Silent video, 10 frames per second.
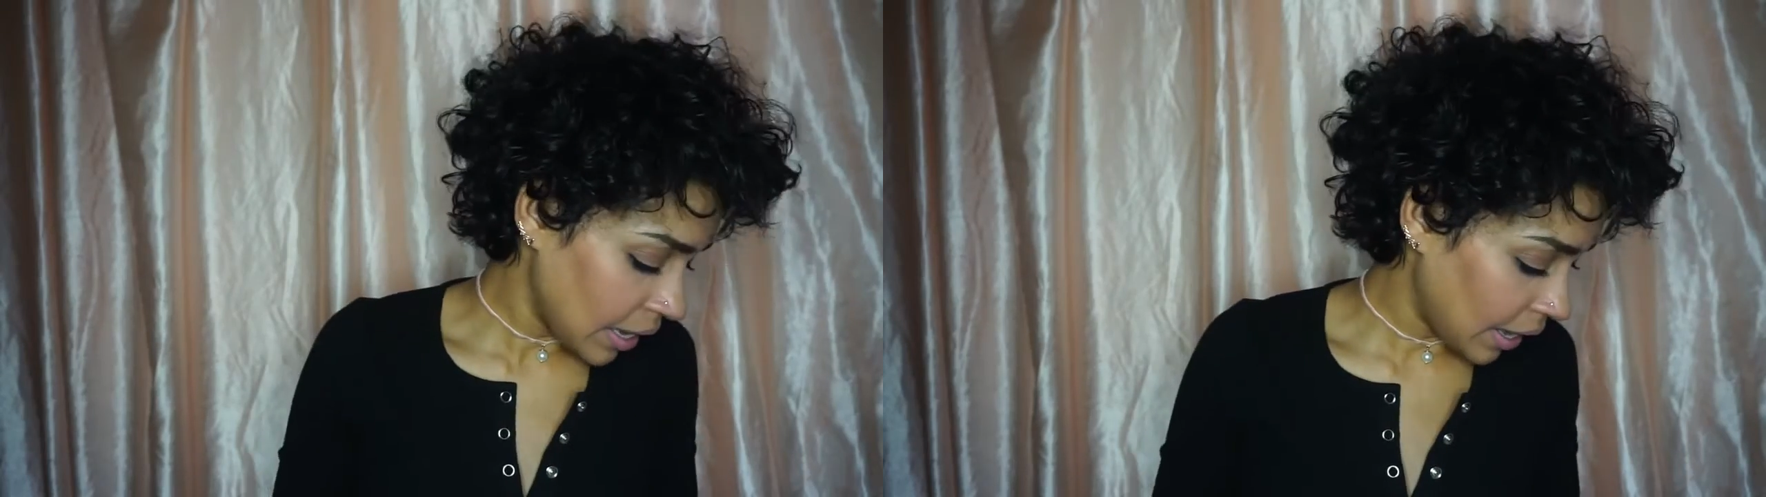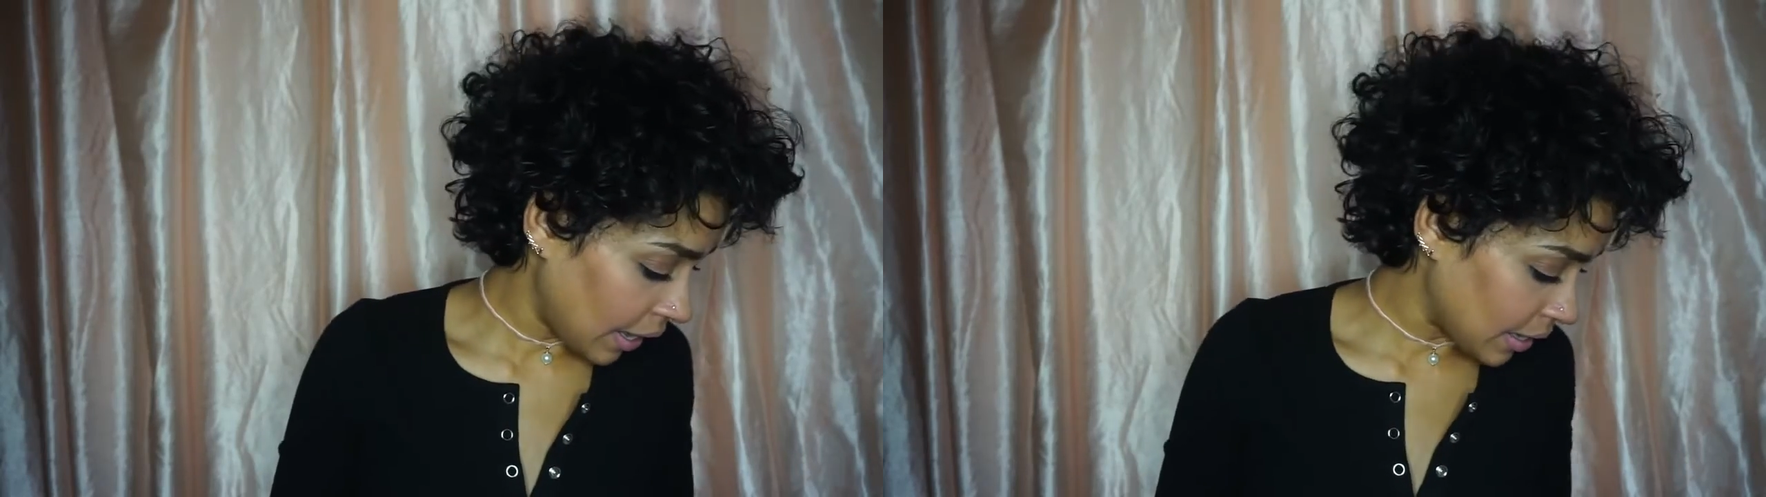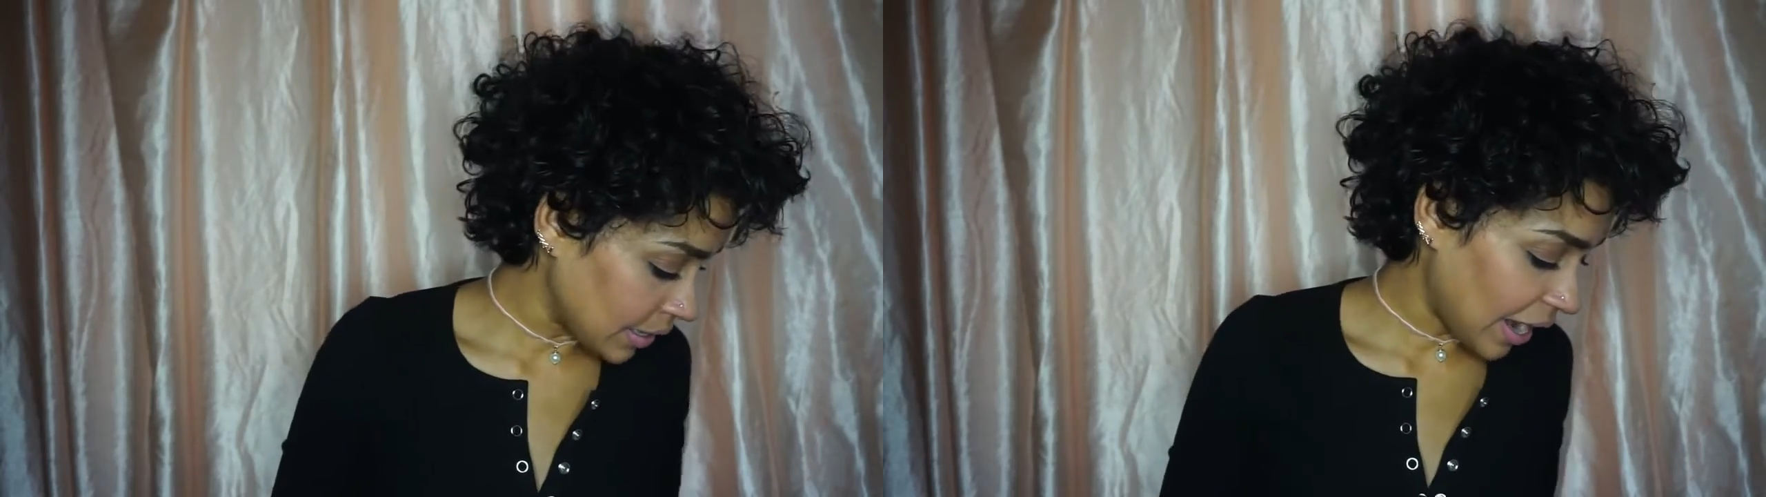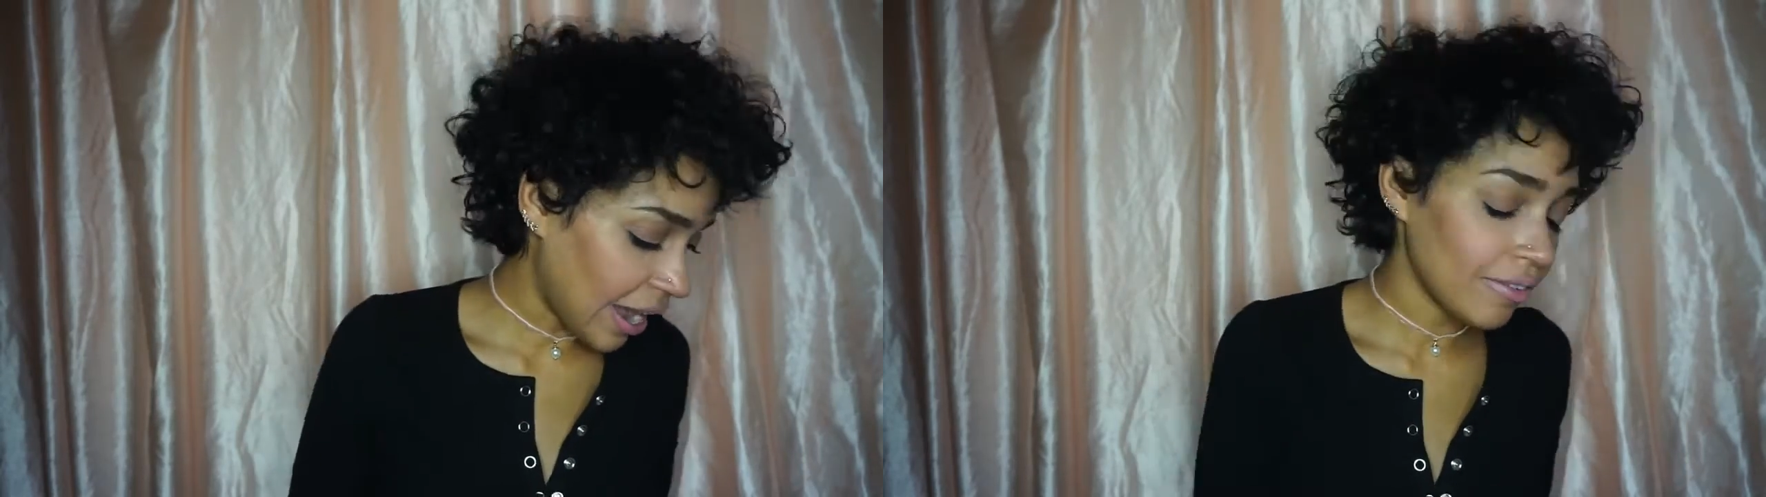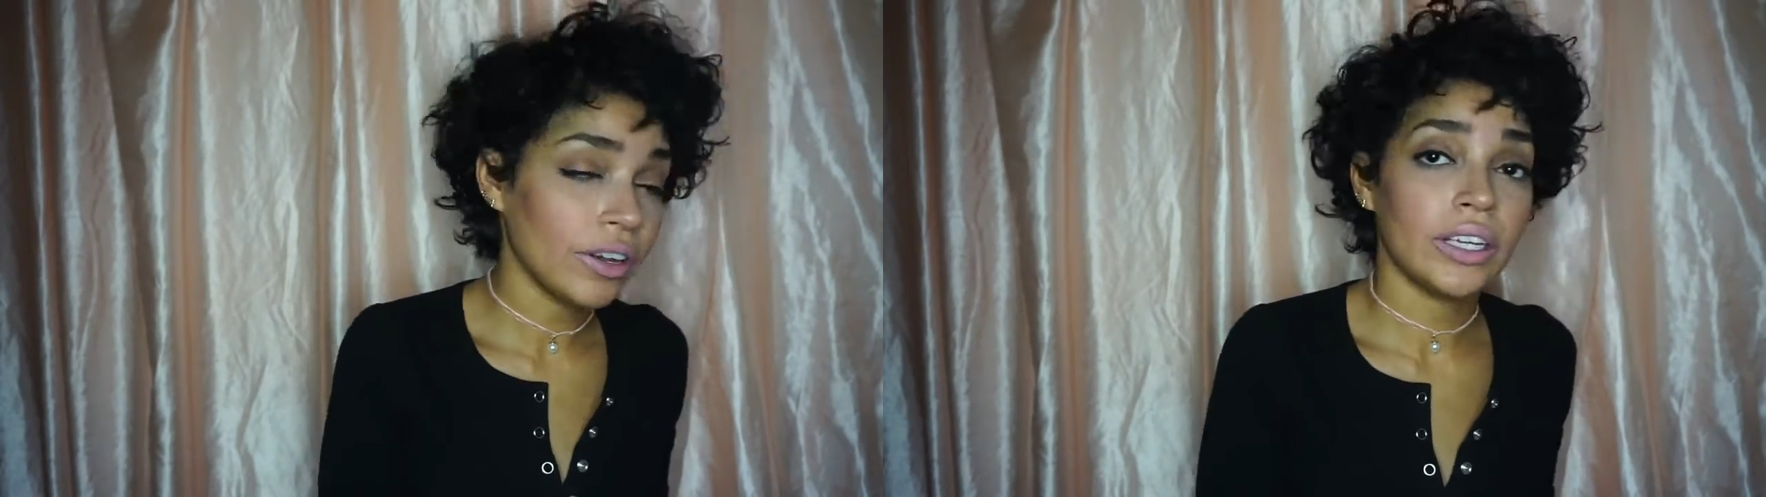And I
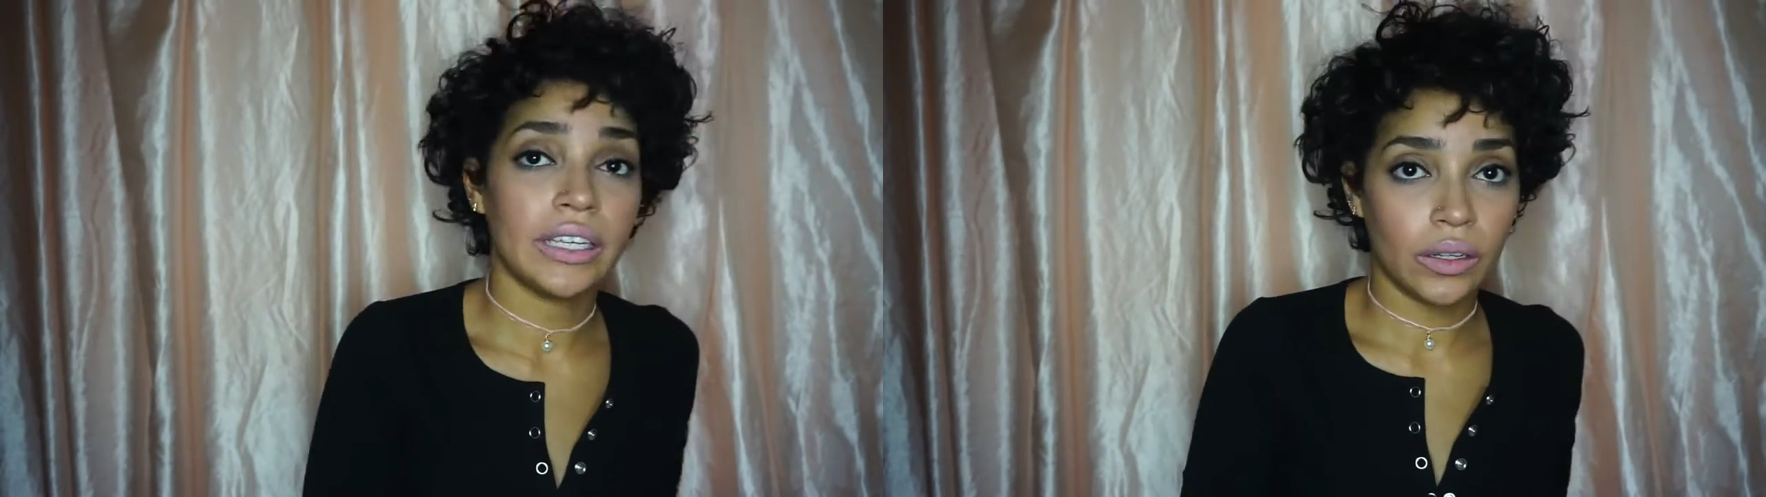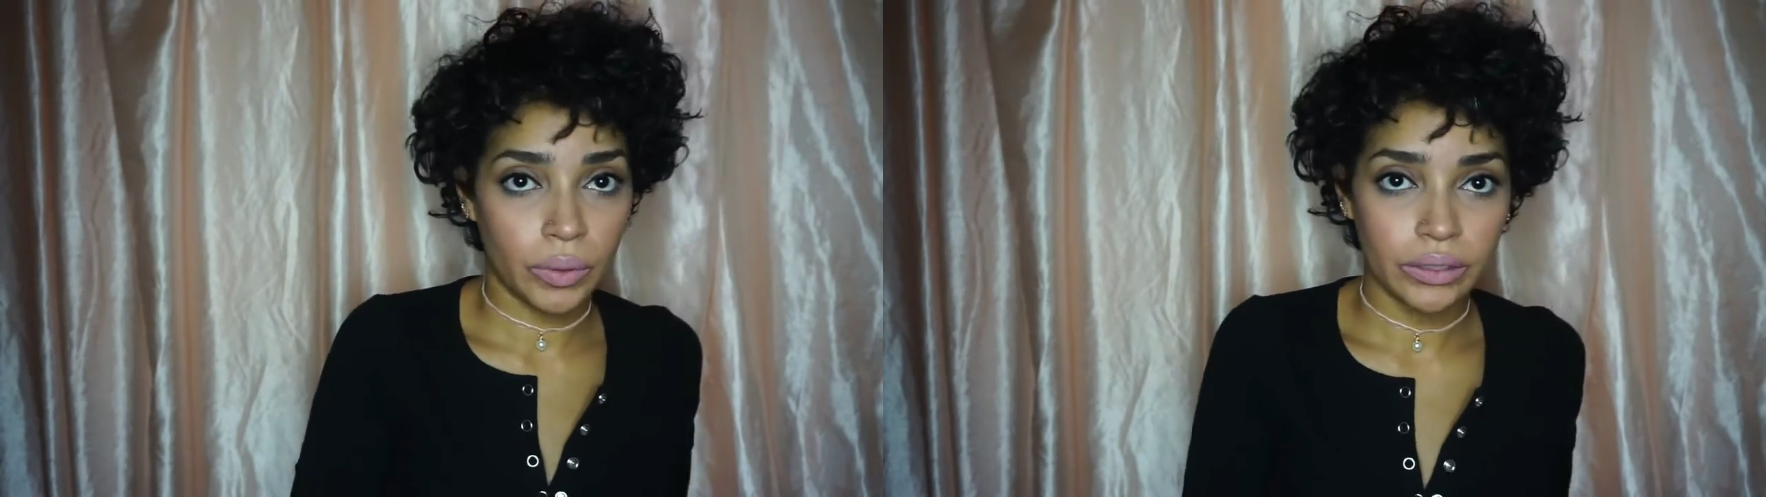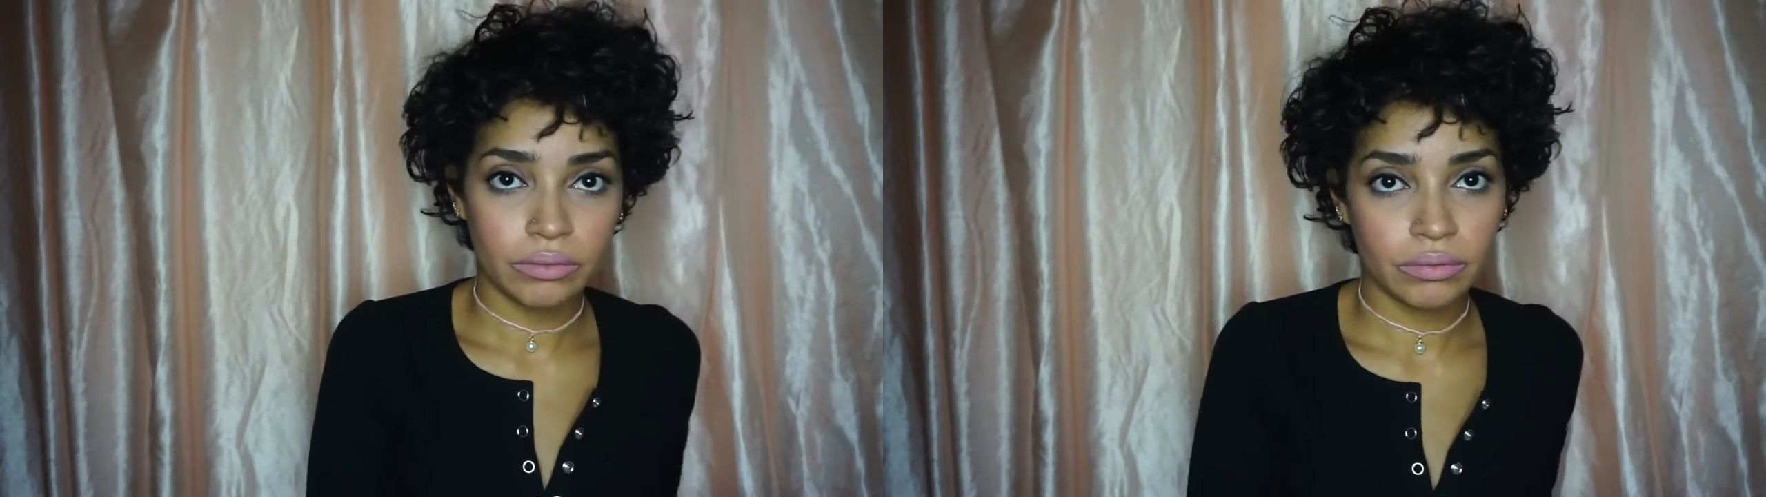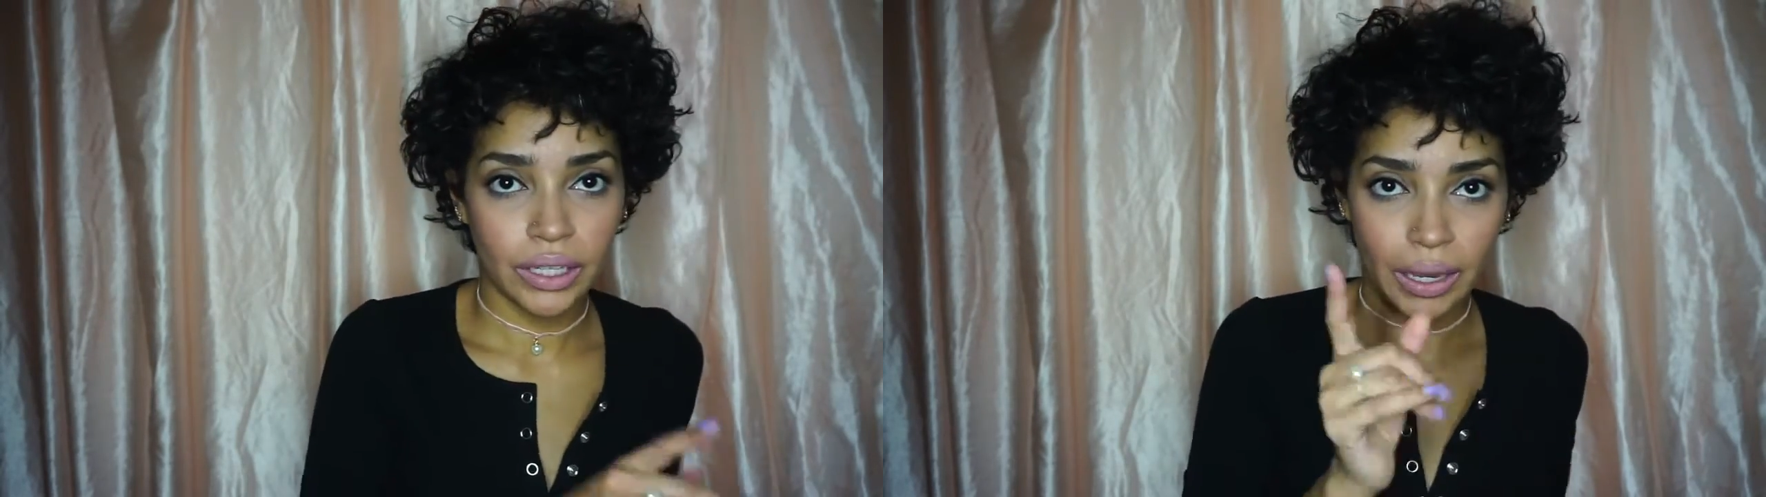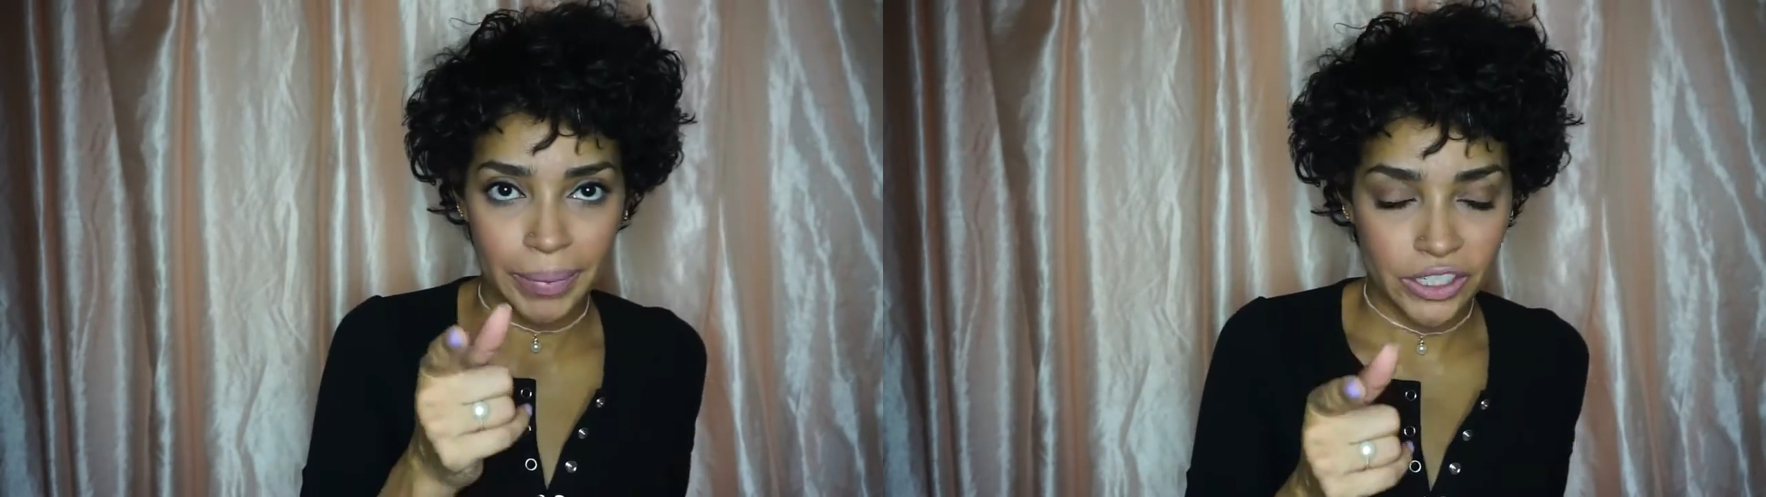have a yellow one,
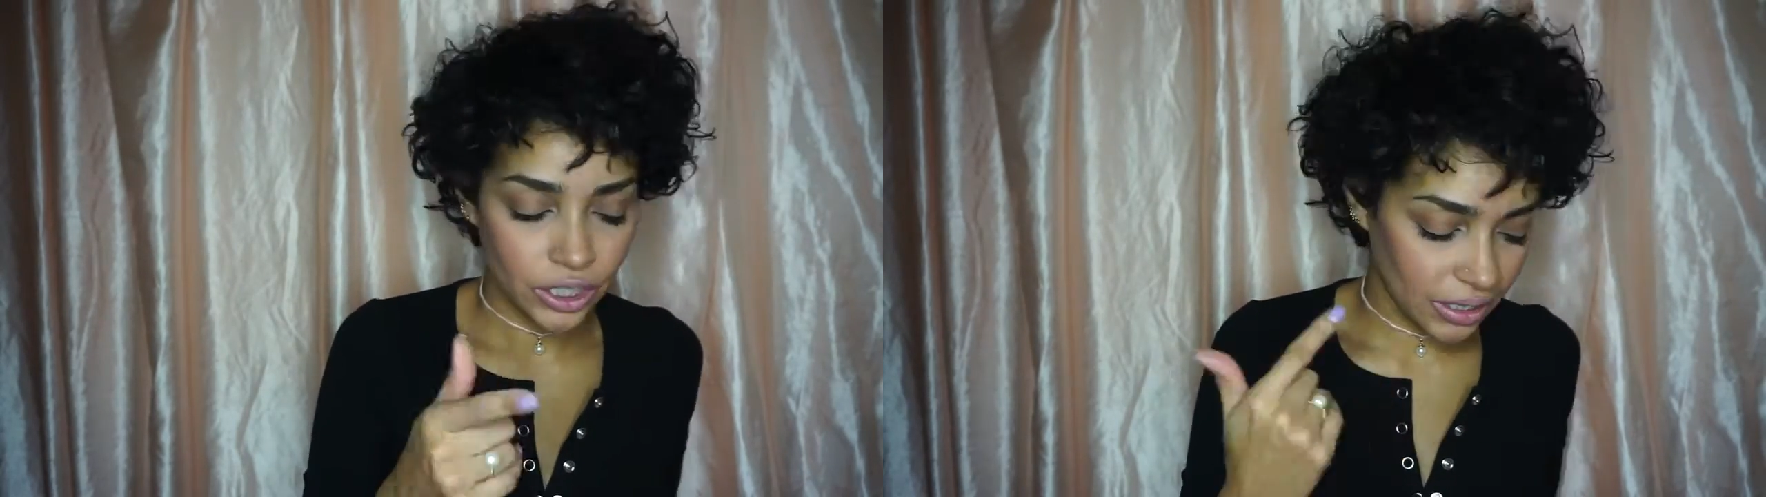like I mentioned.